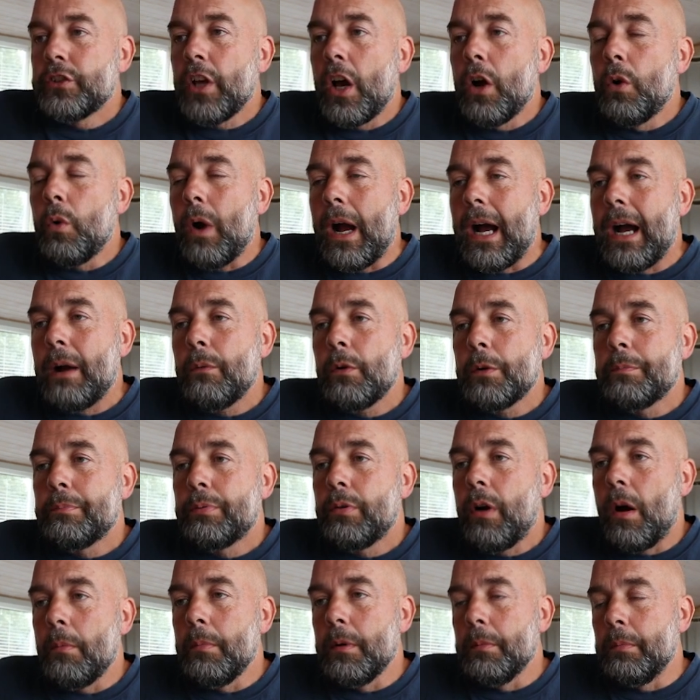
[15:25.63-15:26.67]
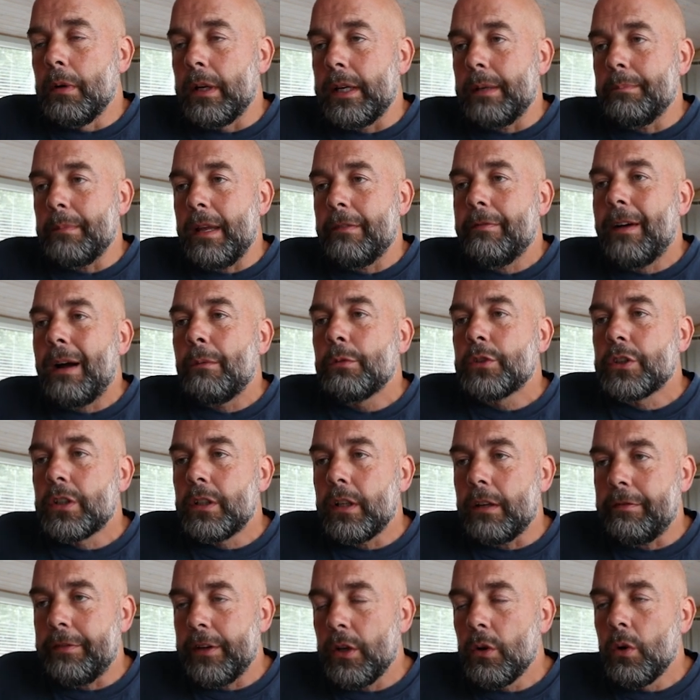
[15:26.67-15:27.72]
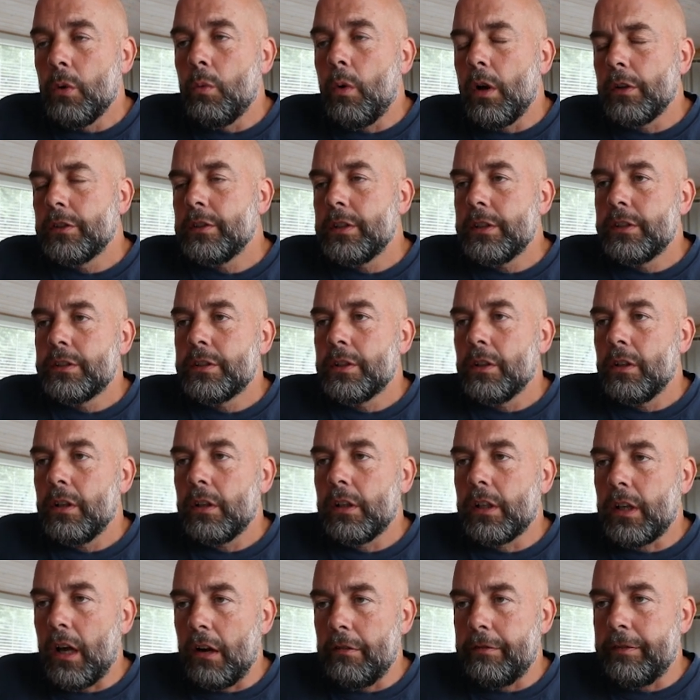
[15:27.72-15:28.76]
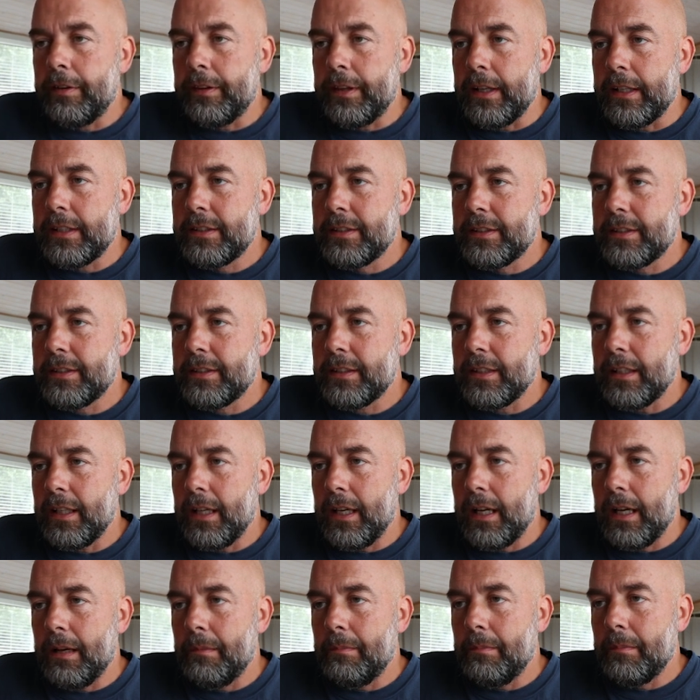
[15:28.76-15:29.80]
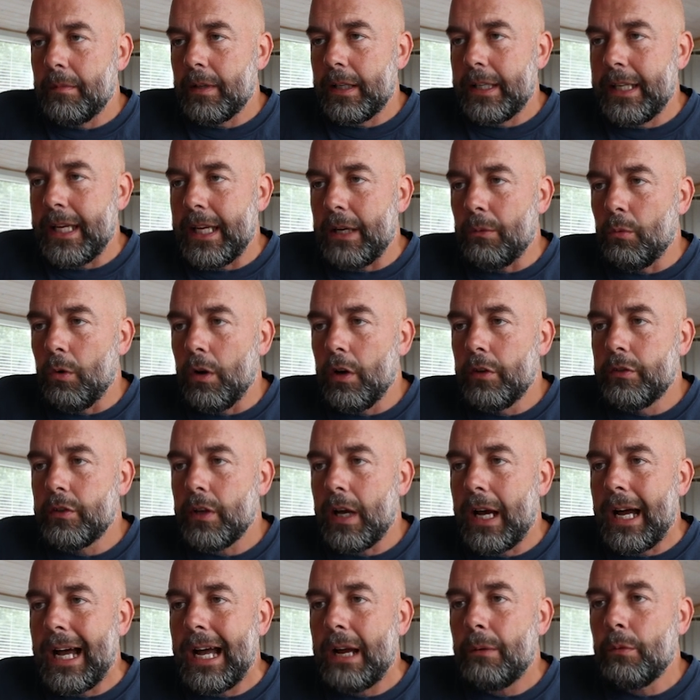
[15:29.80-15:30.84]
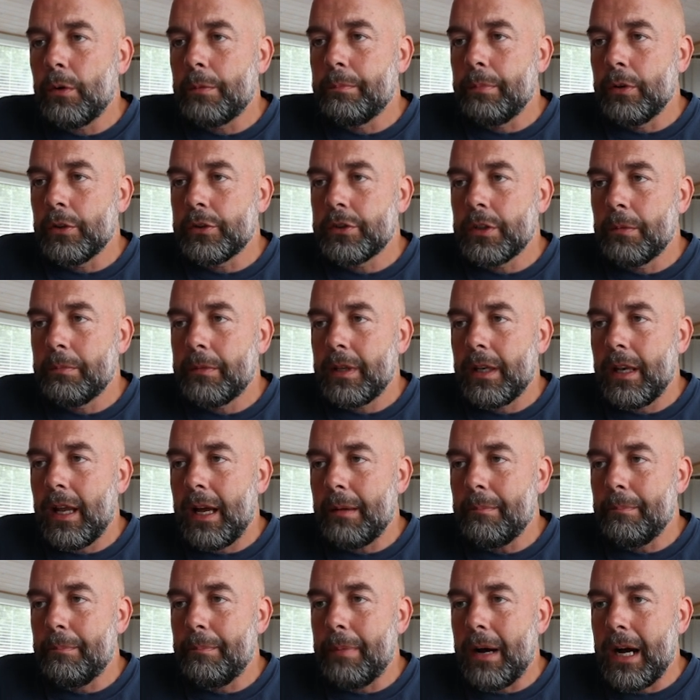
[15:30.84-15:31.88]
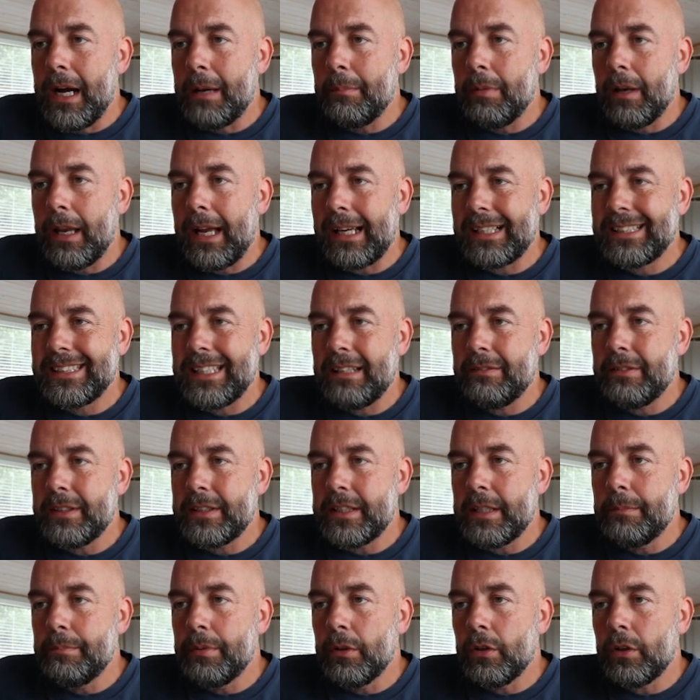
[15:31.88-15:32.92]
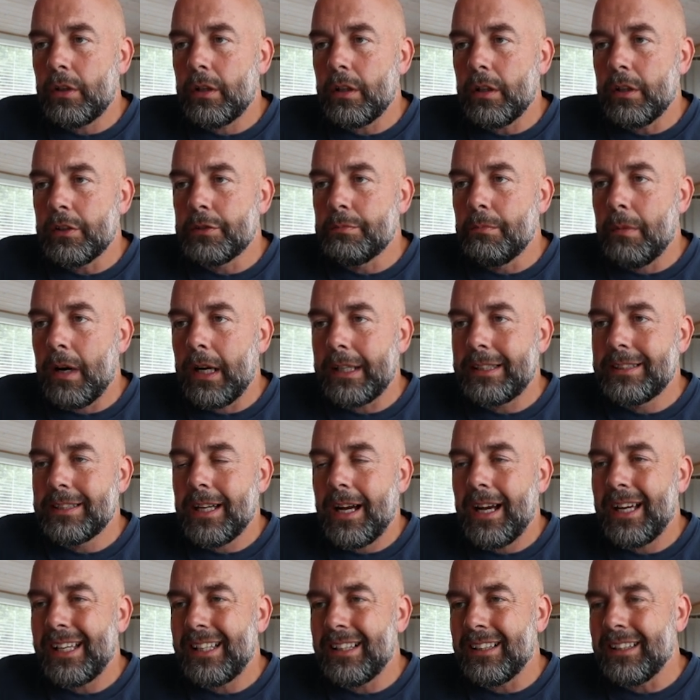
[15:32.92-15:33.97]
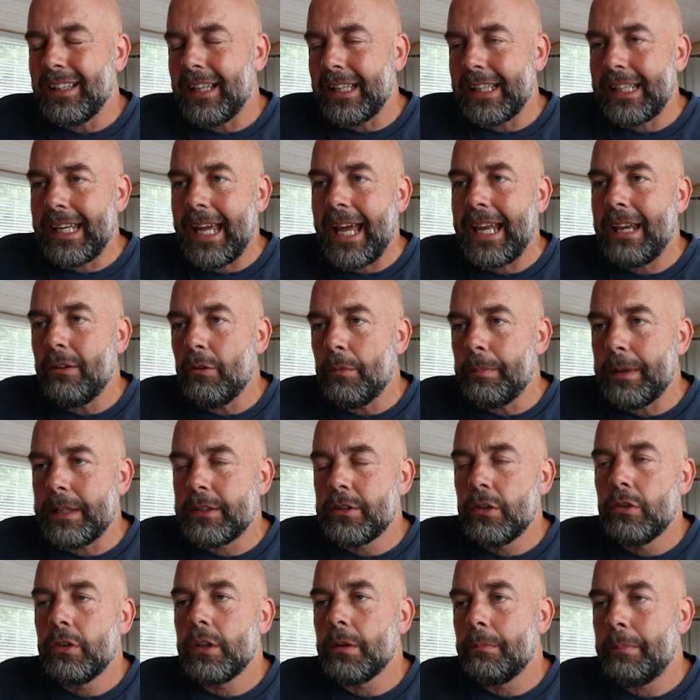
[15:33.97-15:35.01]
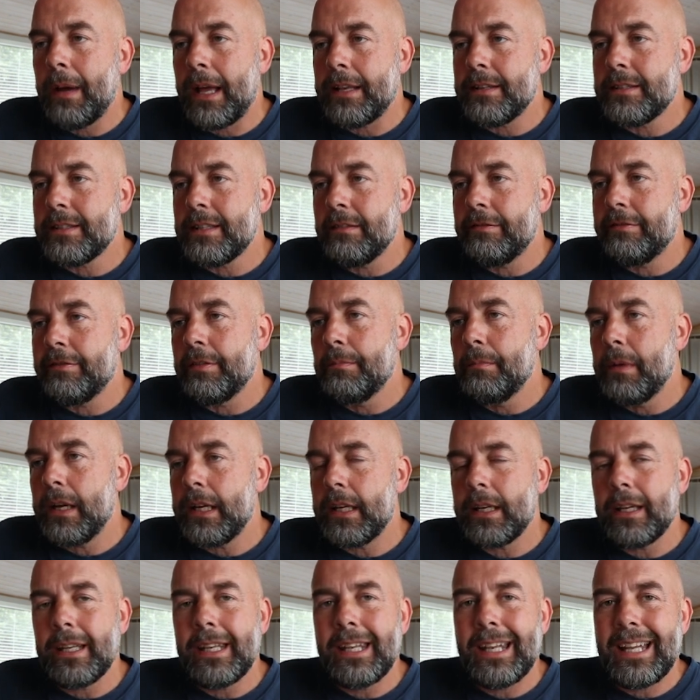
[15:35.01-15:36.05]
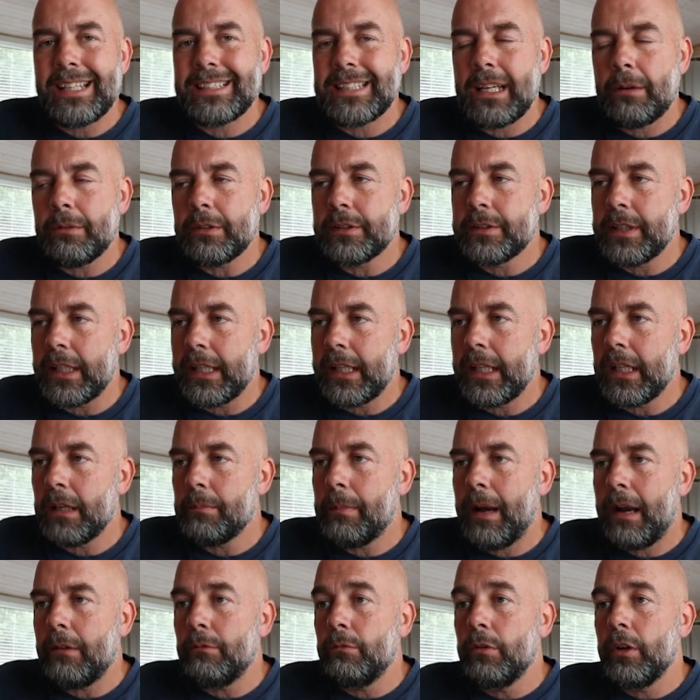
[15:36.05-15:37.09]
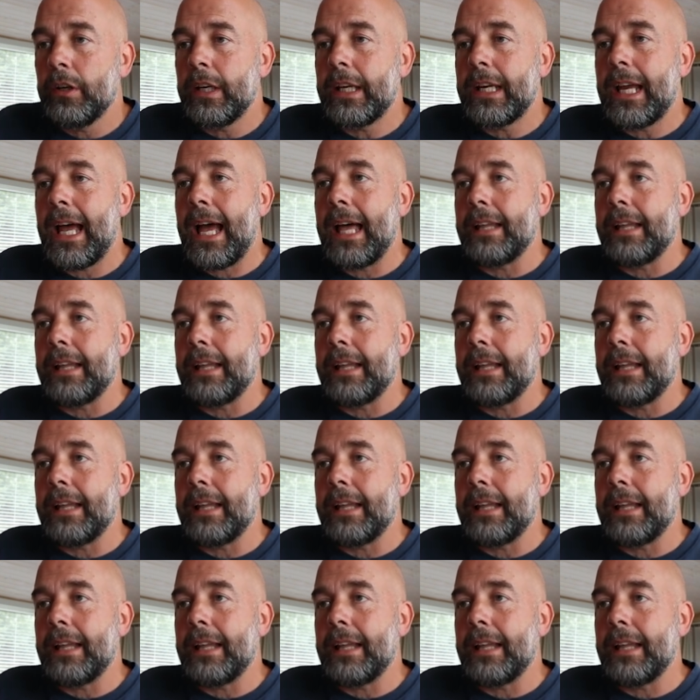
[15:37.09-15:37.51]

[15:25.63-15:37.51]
So I would probably, if I was, if you were wanting to go for this um, keyword, I would put something like Bible activity book as my title. Again, it would be too competitive for me unless I was thinking about running